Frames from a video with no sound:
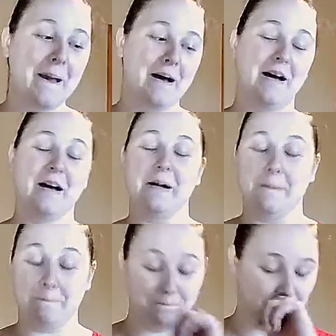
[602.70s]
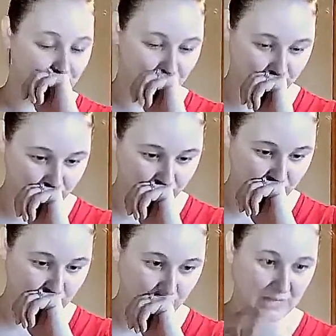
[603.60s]
um,
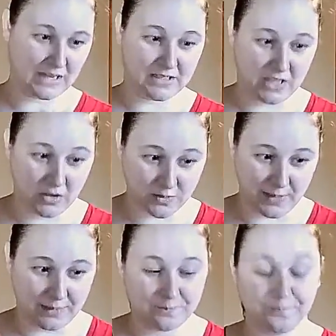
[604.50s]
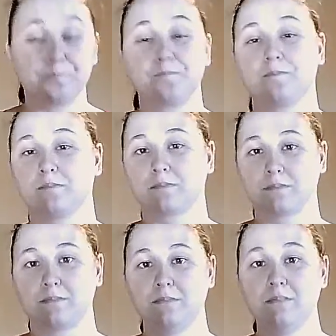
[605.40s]
excuse me.
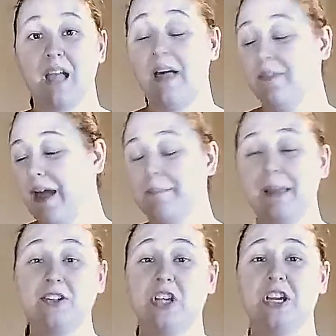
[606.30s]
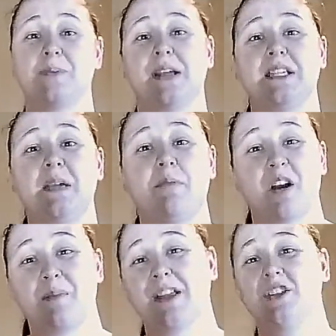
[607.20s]
And that may change. My T B
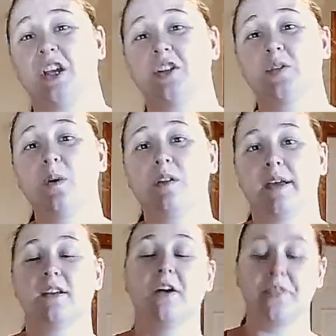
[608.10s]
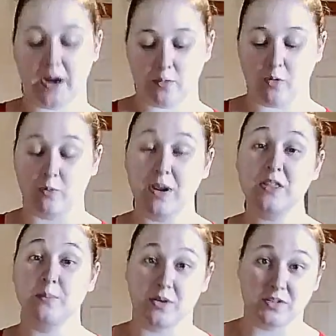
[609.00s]
R may change as well. Like, not that I won't
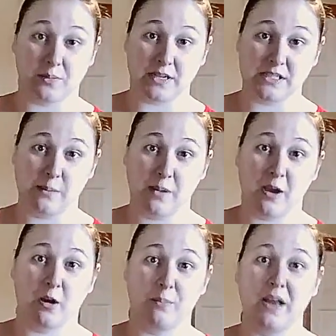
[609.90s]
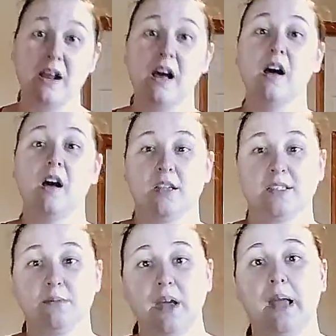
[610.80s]
read the books on my T B R, but
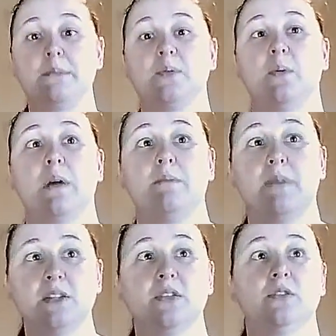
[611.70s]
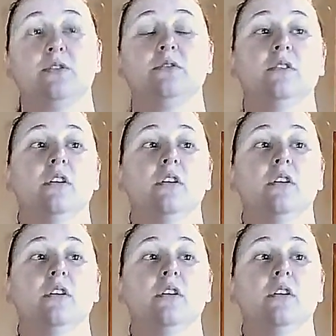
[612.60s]
sometimes when my mental